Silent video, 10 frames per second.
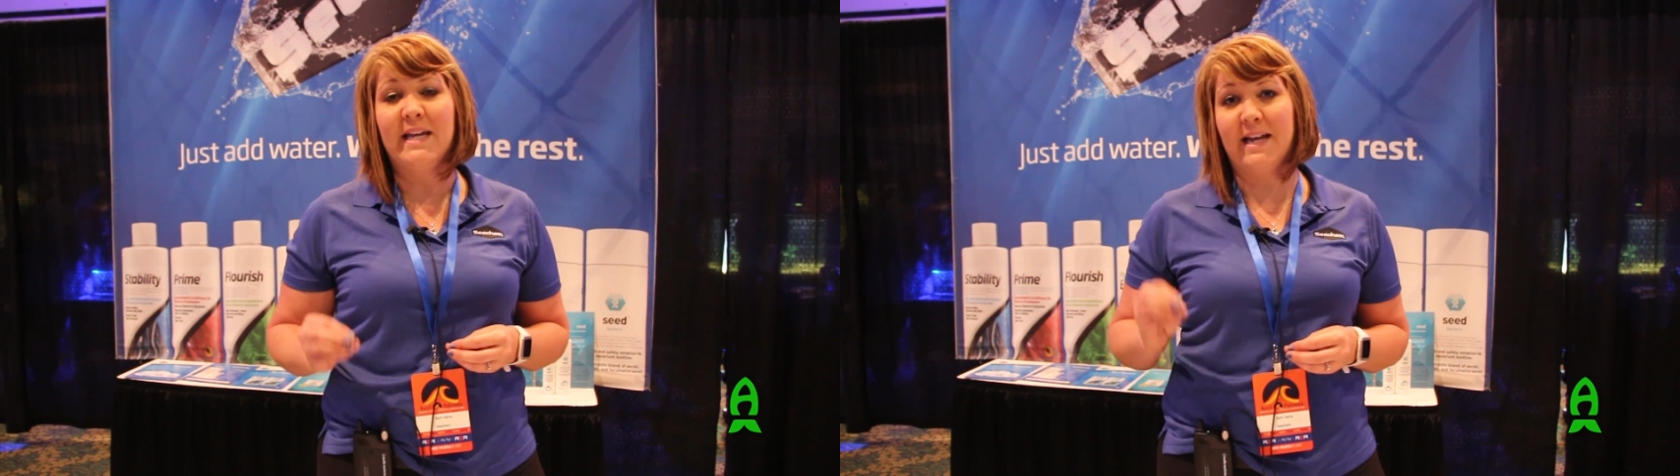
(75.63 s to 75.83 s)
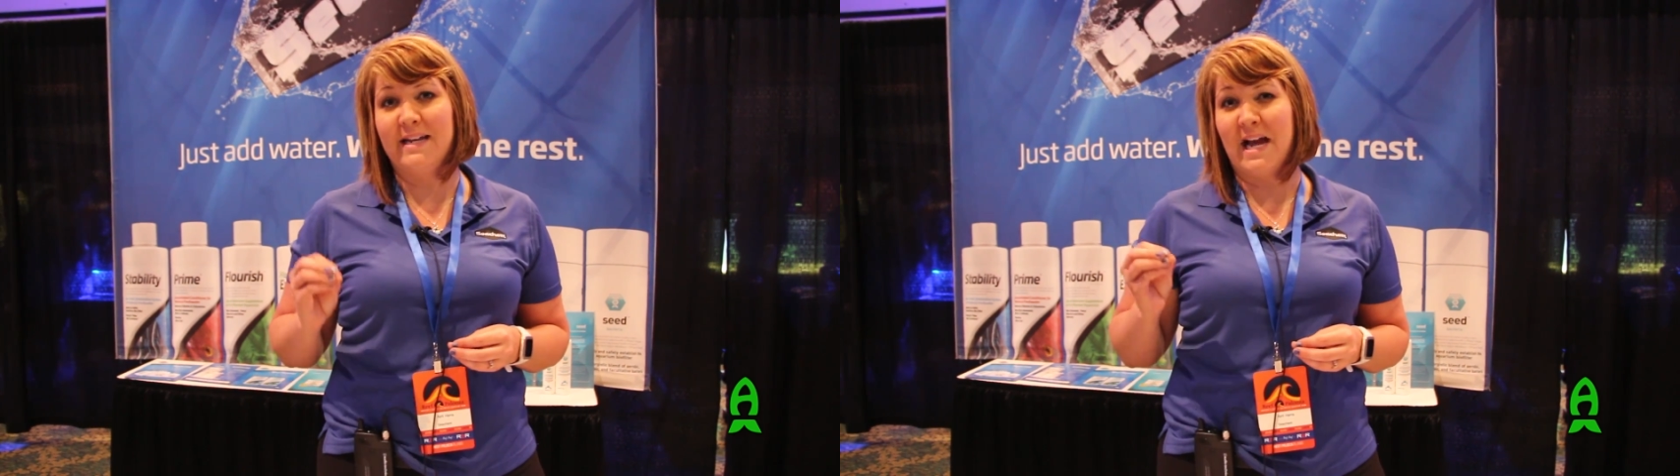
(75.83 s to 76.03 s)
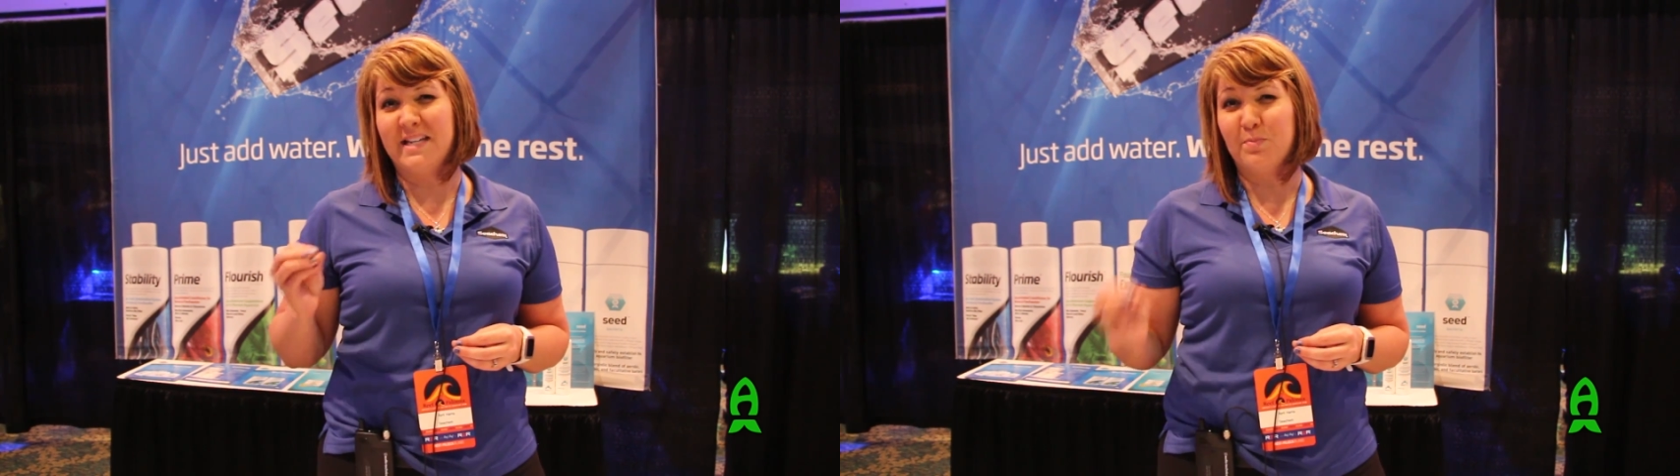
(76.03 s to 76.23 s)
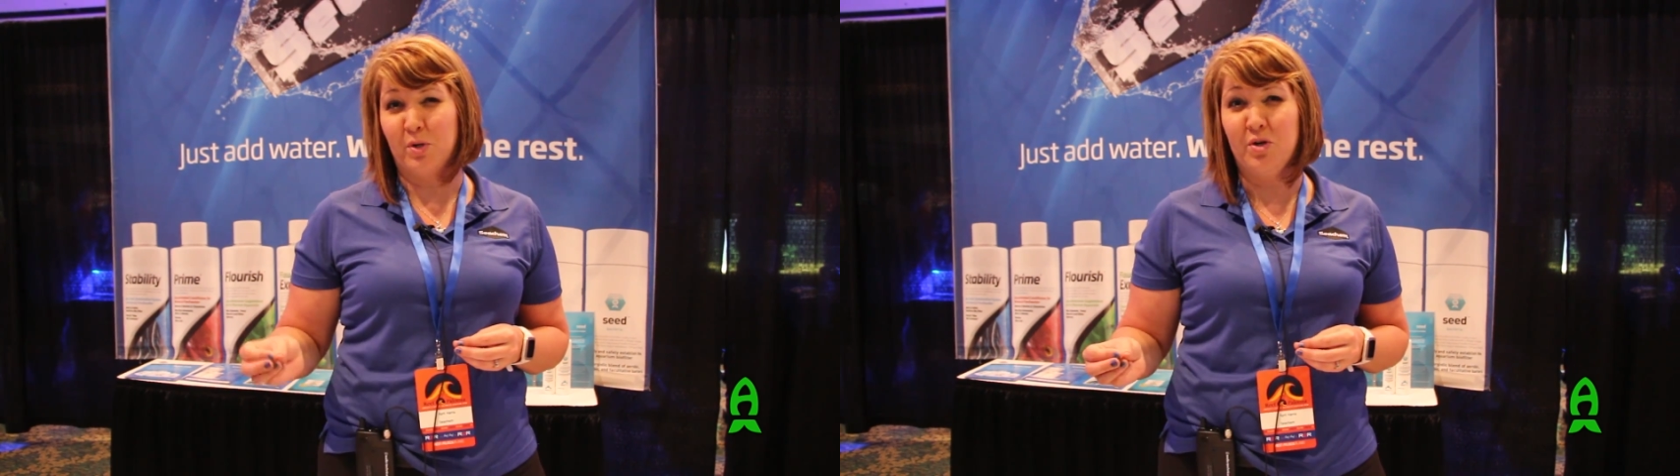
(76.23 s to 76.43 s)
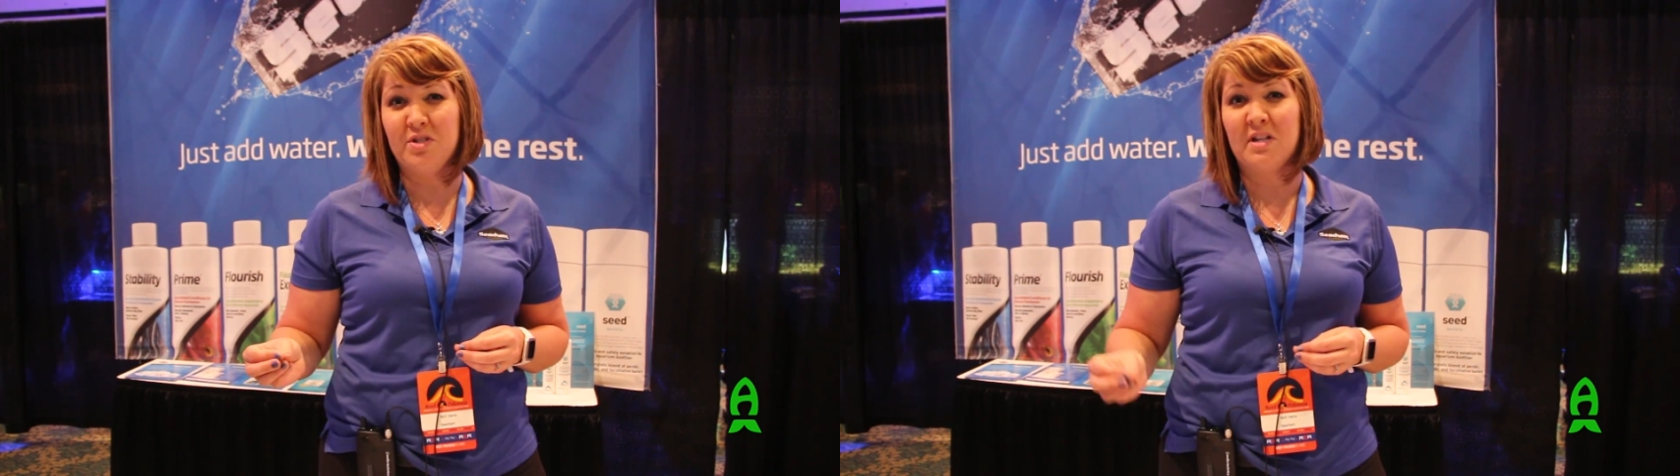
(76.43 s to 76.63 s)
get a nice
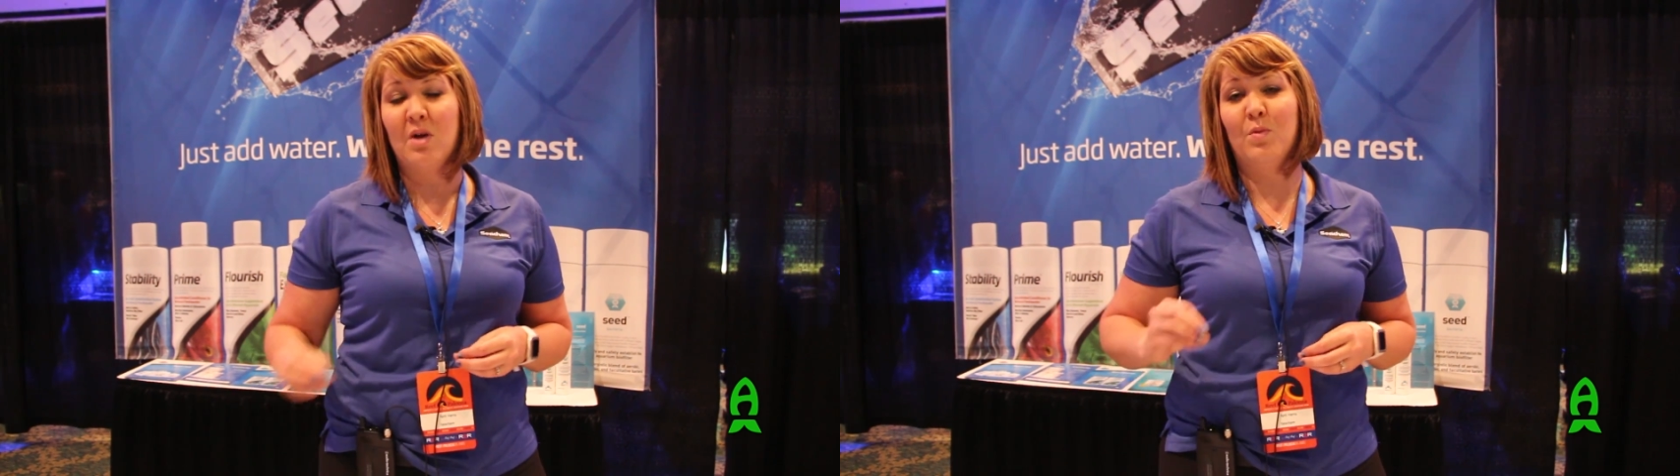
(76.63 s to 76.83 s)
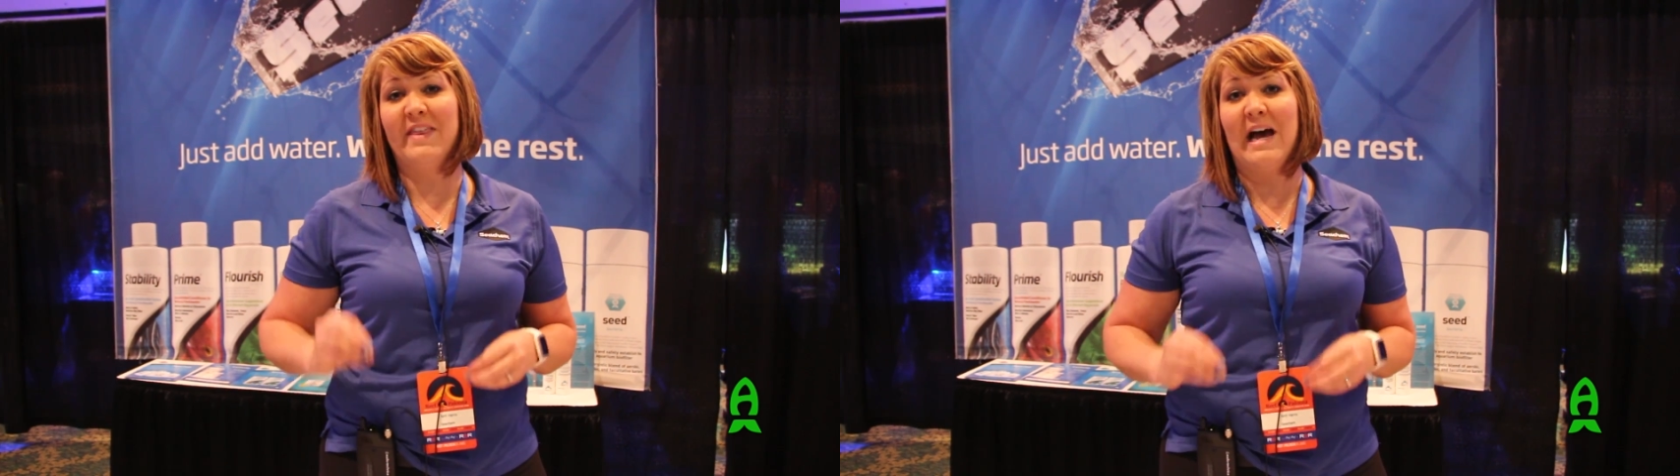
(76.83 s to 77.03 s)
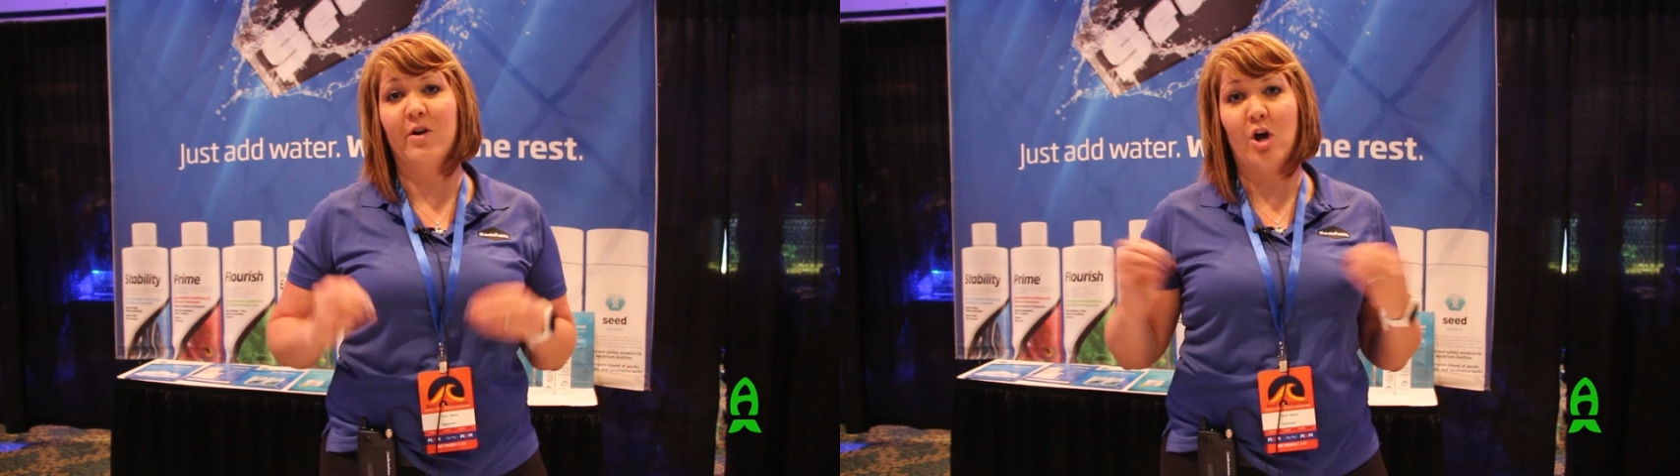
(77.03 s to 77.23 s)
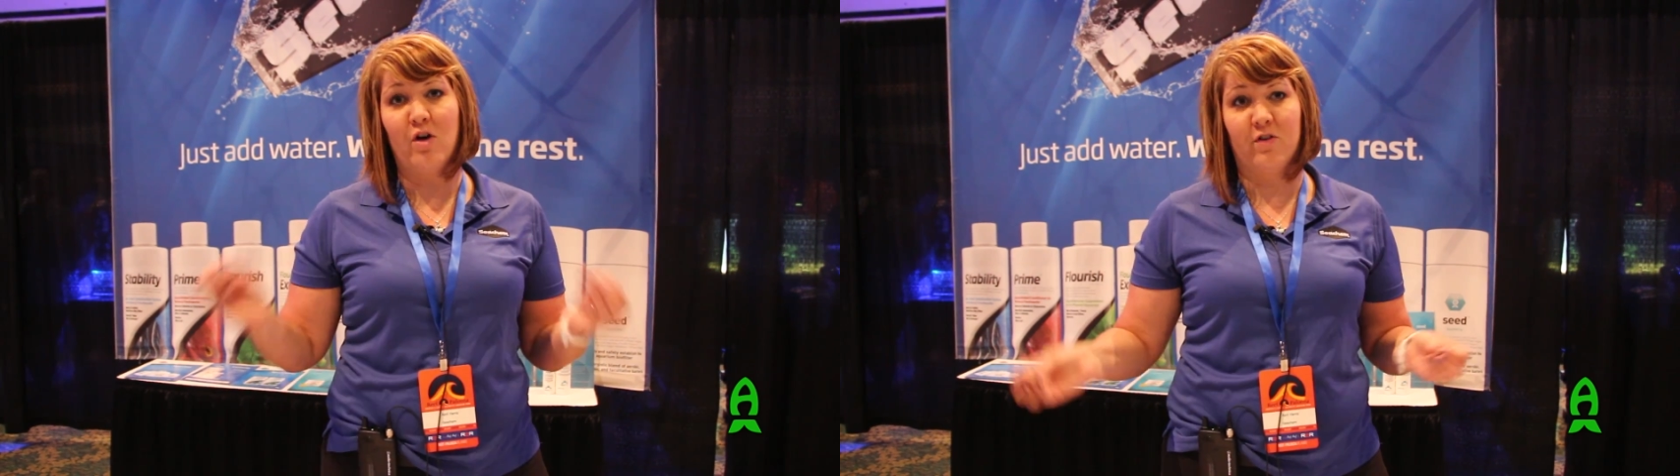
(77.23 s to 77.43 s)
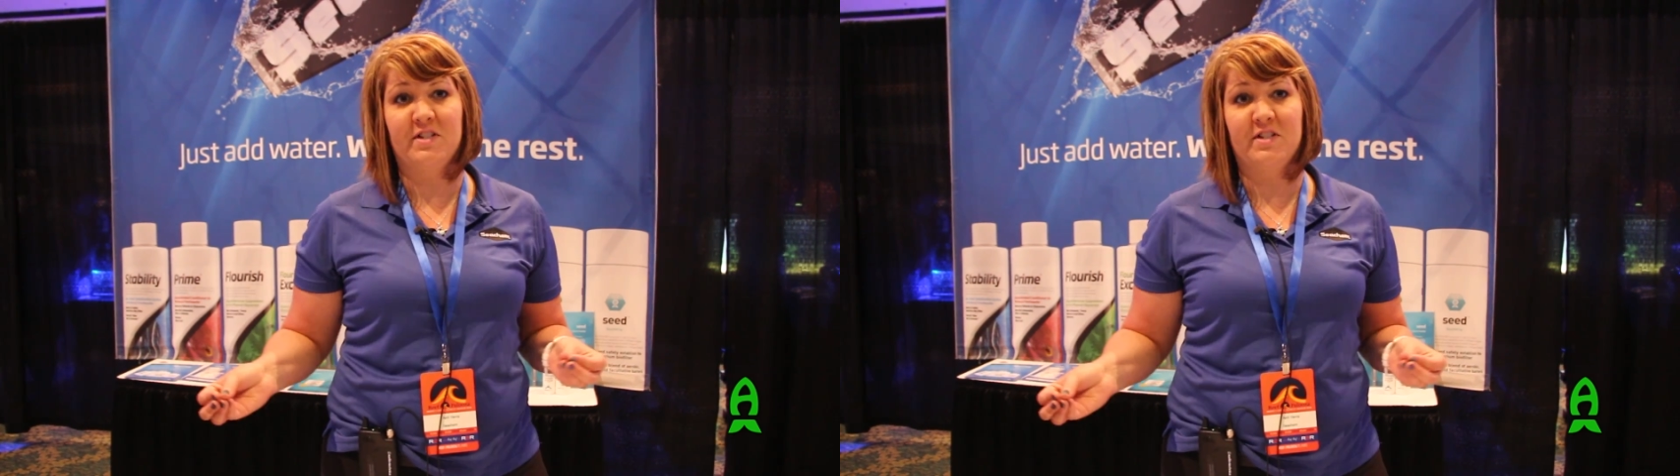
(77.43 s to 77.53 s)
boost without over